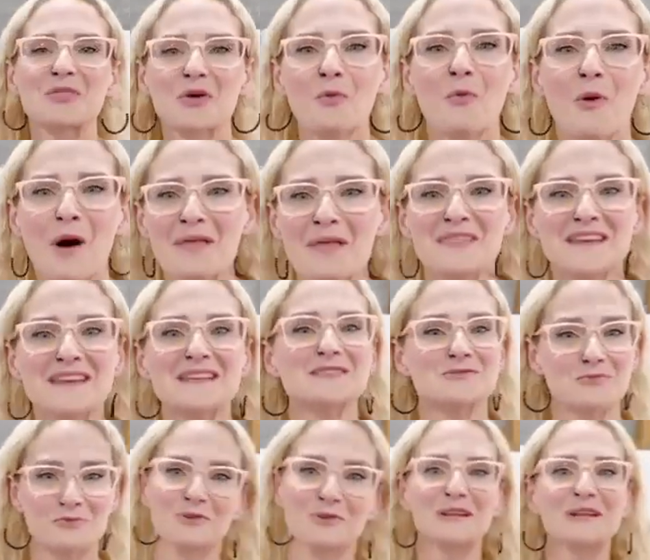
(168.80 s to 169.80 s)
the one that
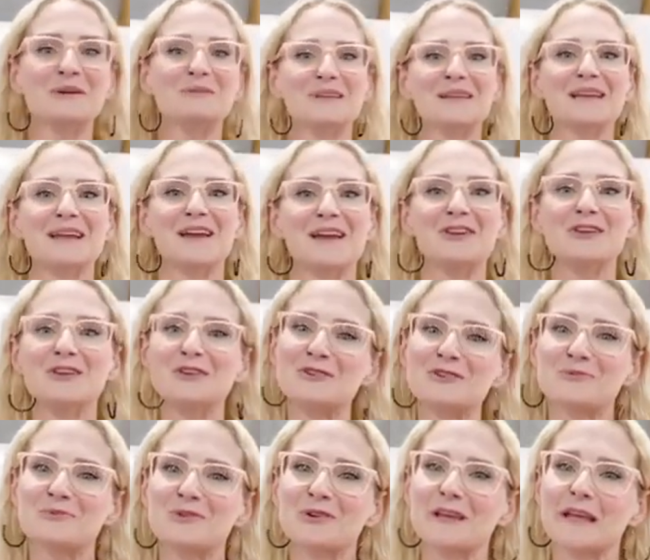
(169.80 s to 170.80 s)
is really, really
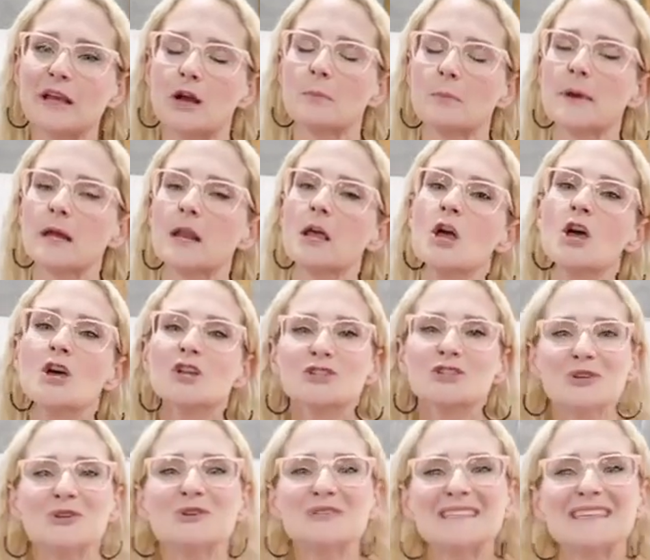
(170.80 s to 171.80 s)
unusual here, but
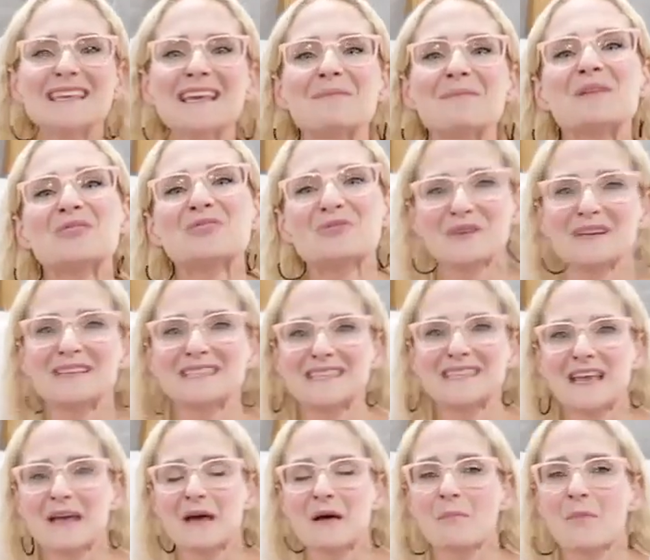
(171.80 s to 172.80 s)
2 cm and 3
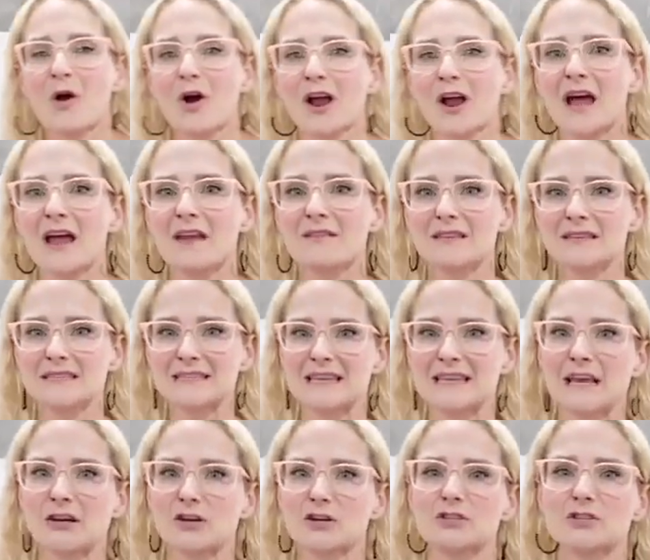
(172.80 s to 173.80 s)
cm are kind of the
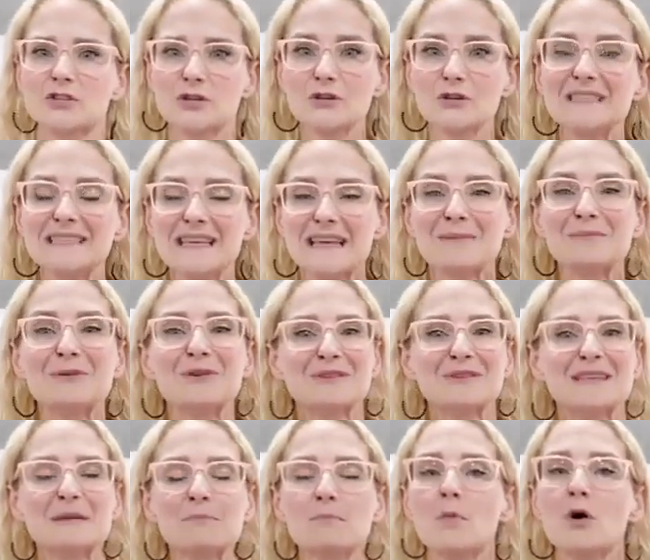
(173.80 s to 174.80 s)
standards. 2 cm you'll
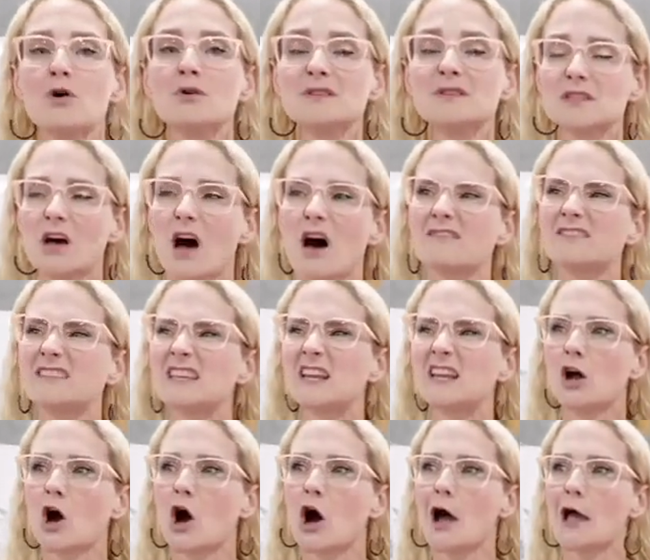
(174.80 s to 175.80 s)
see most
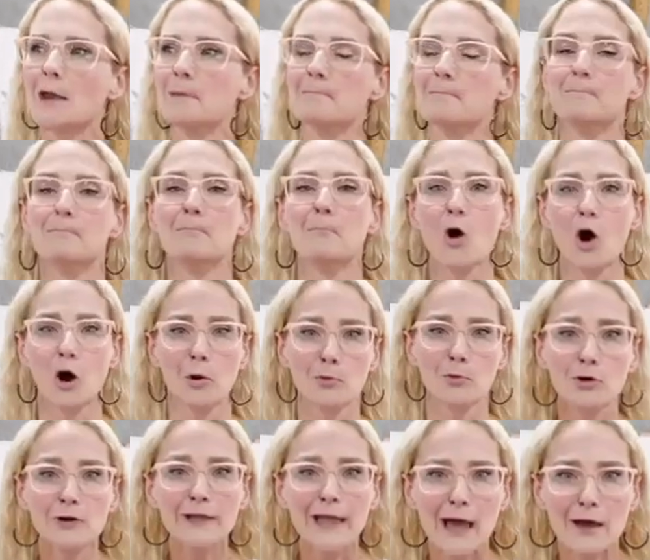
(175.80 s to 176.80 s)
often on
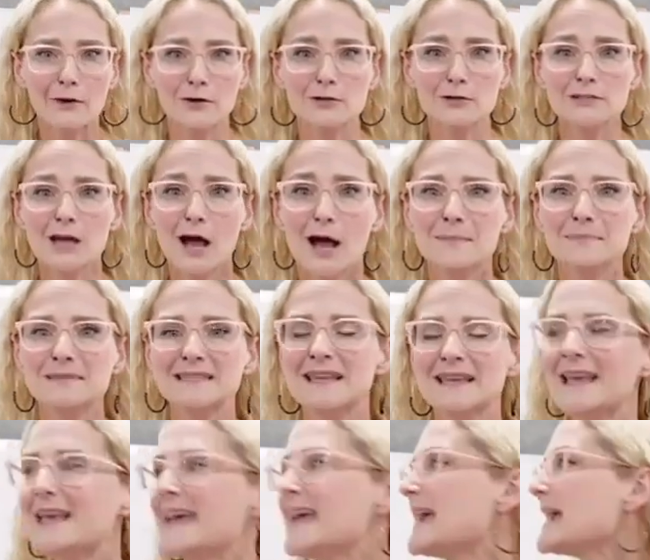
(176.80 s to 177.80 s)
marble countertops.
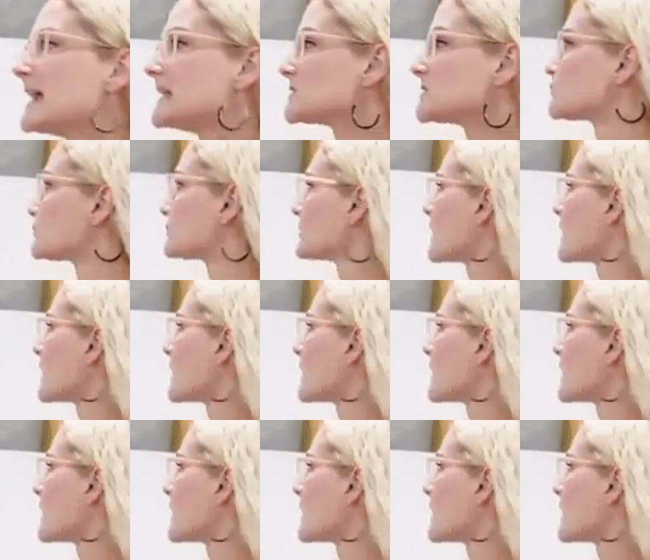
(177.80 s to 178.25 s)
It's 3